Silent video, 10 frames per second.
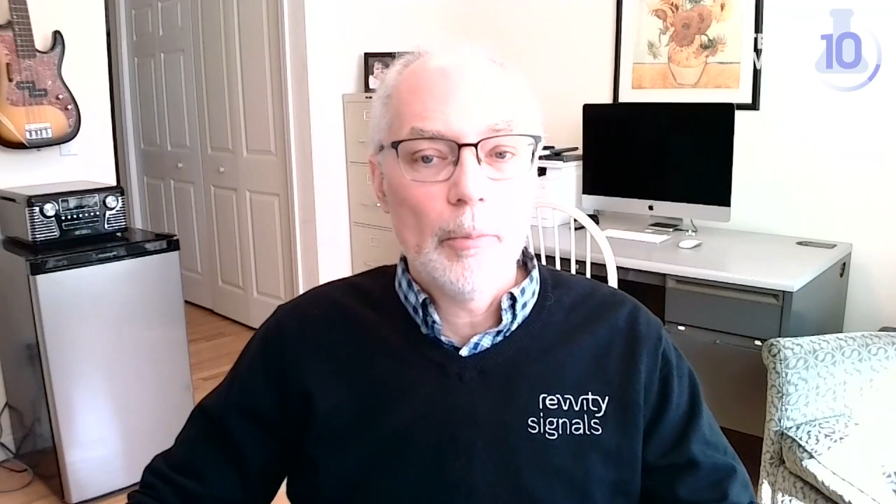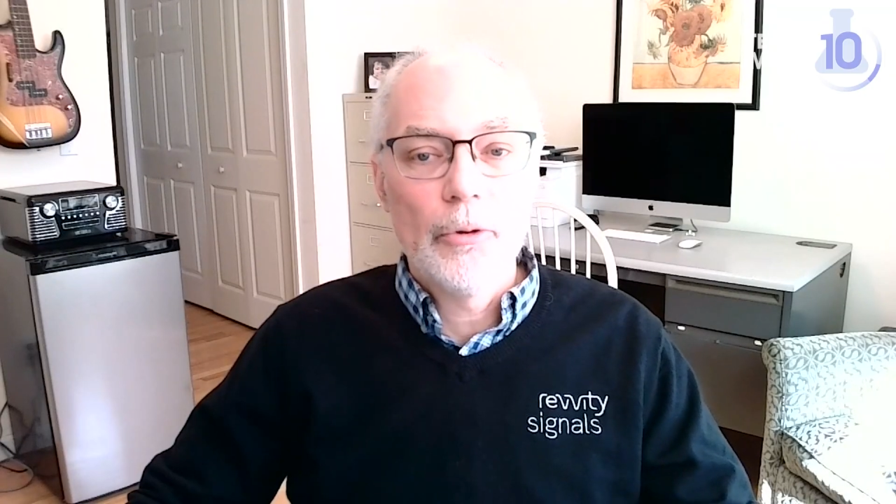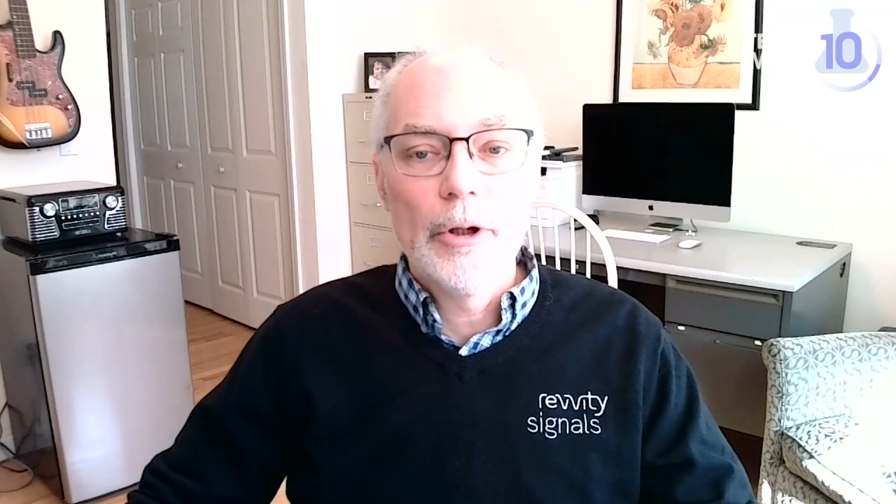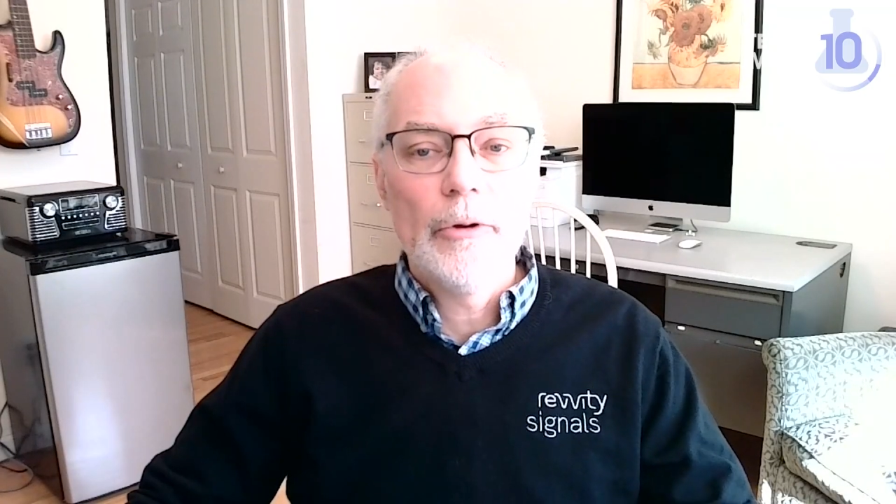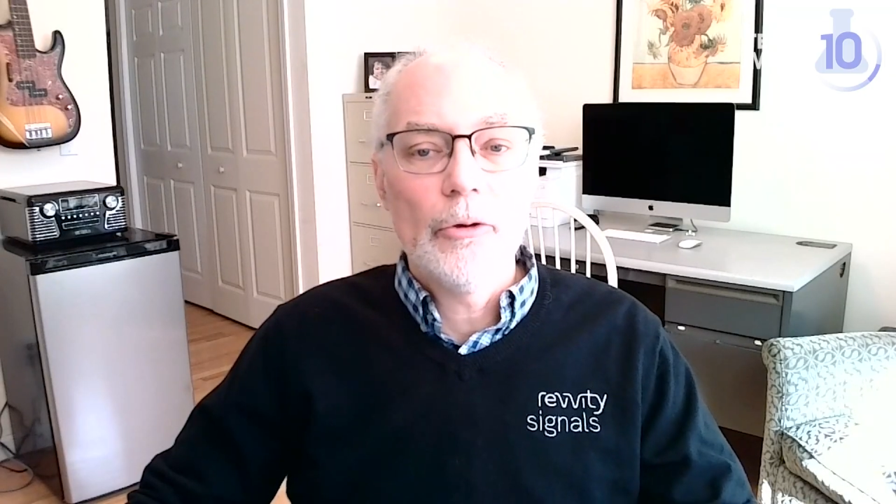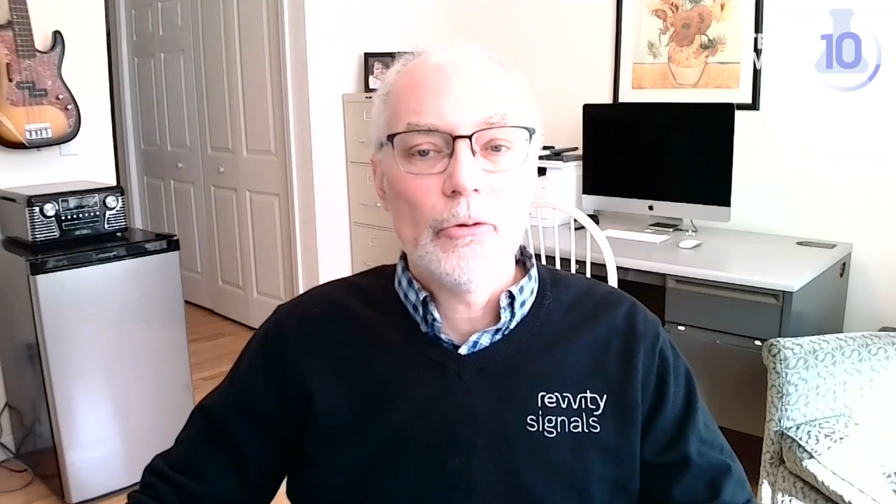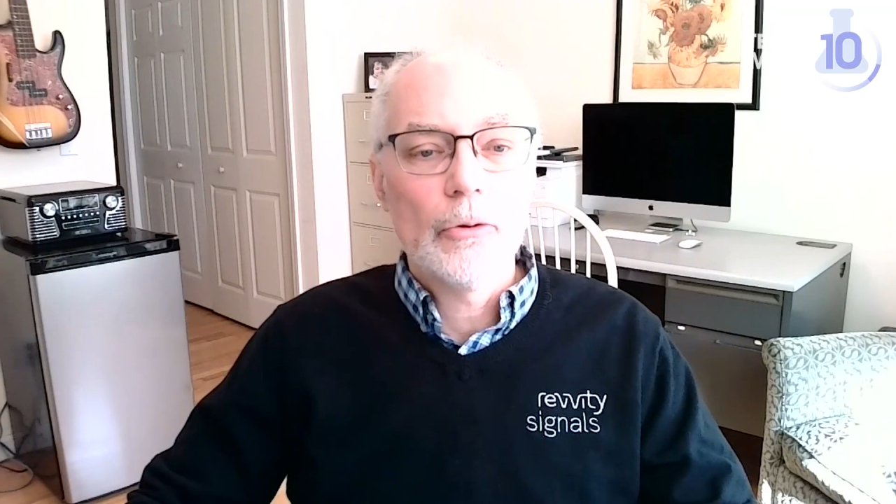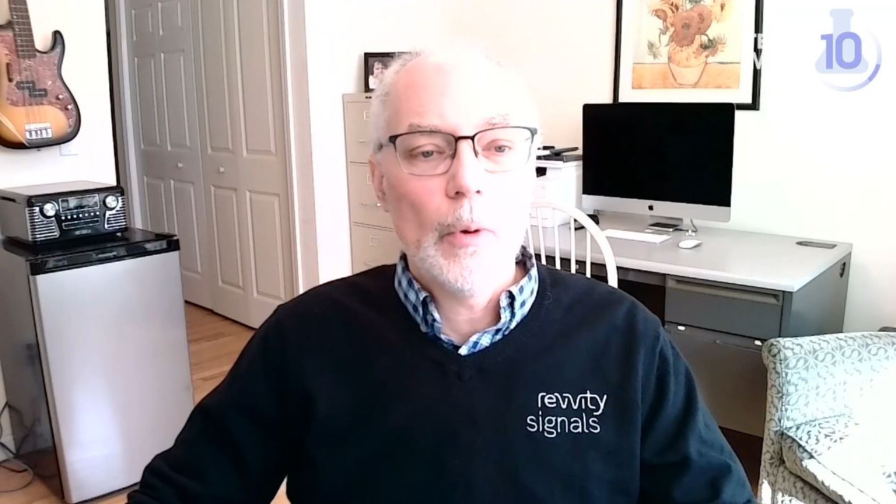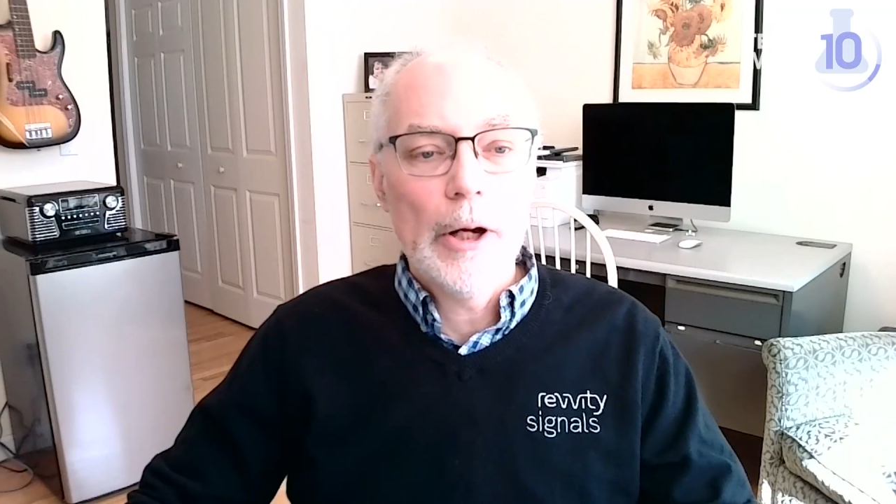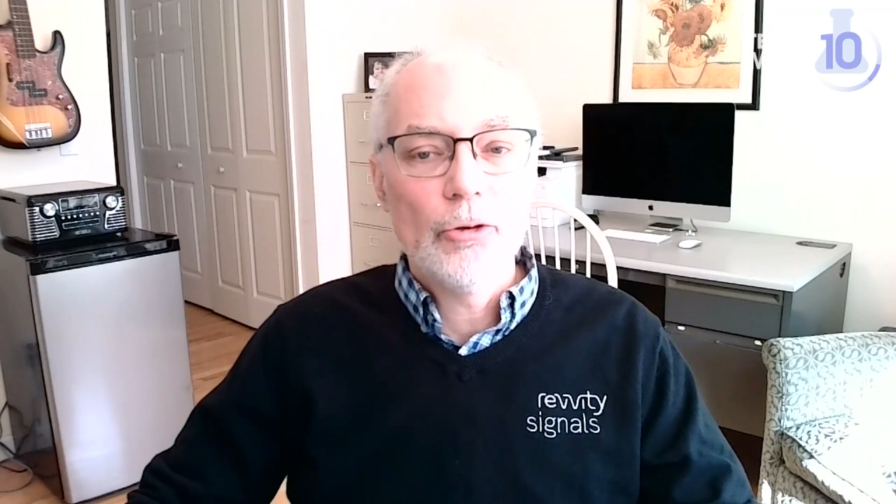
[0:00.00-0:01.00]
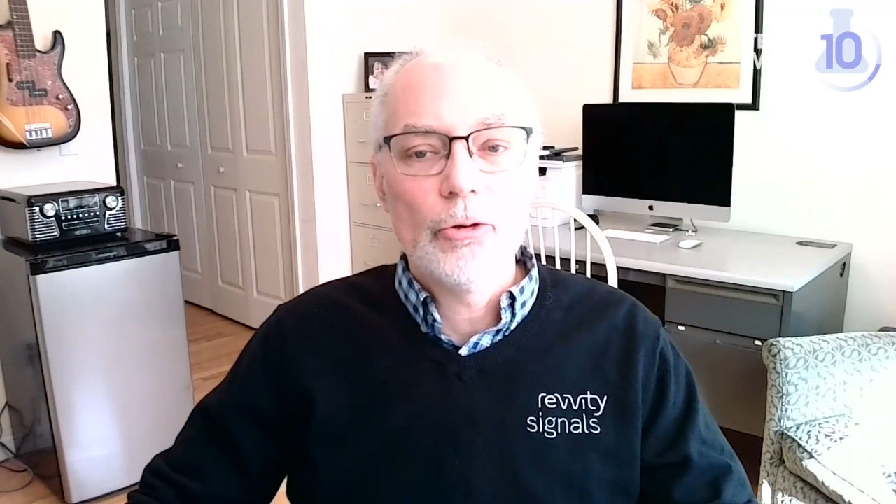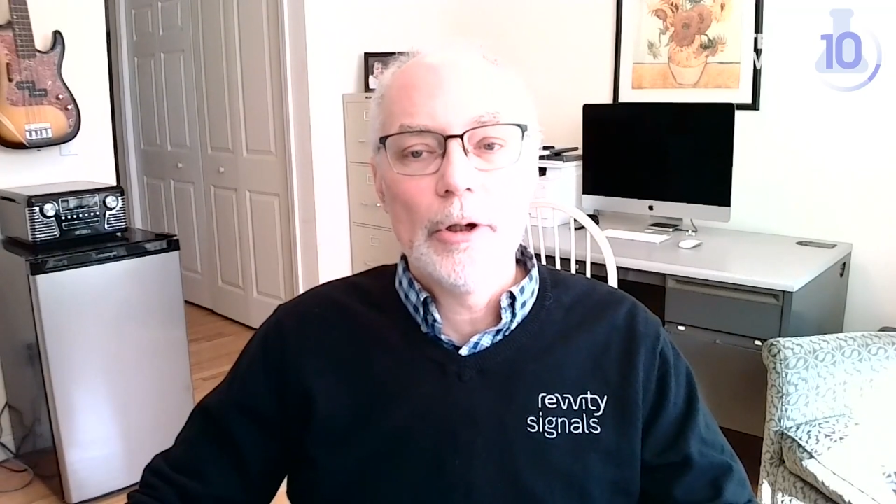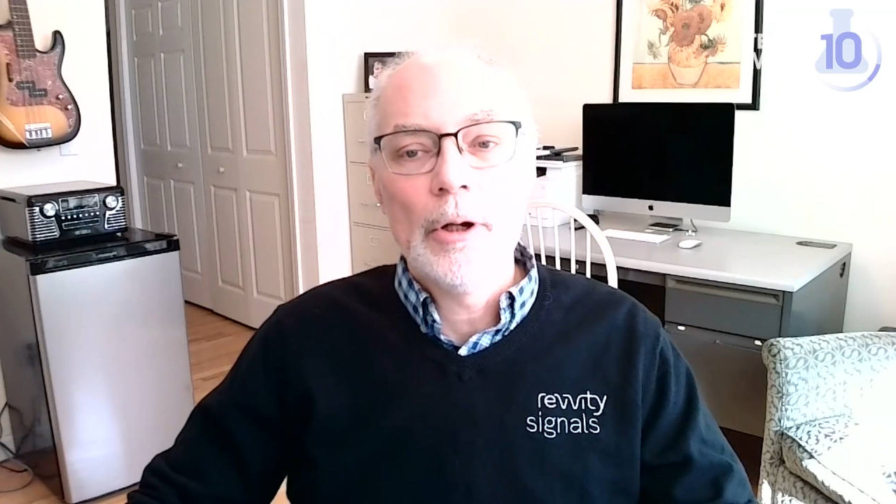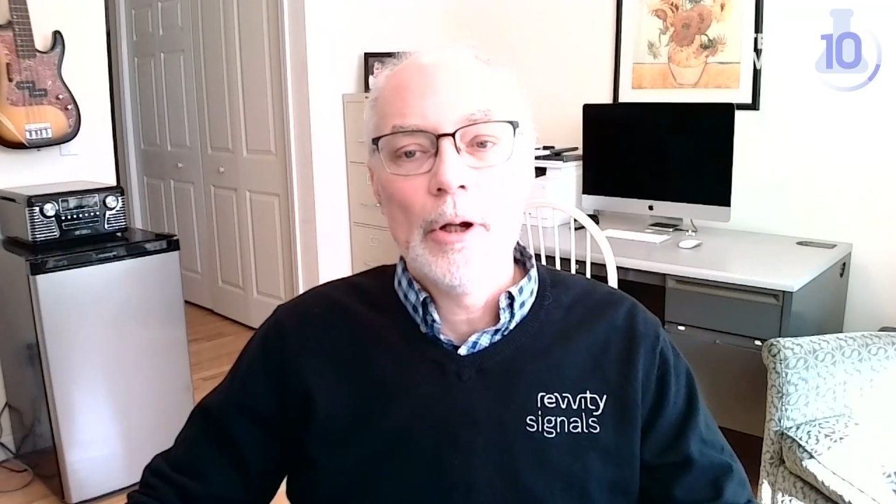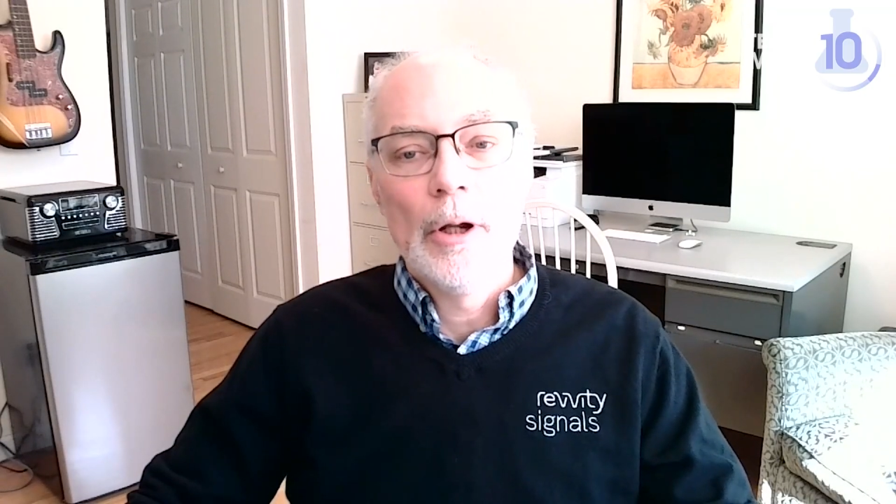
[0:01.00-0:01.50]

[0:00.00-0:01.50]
previous question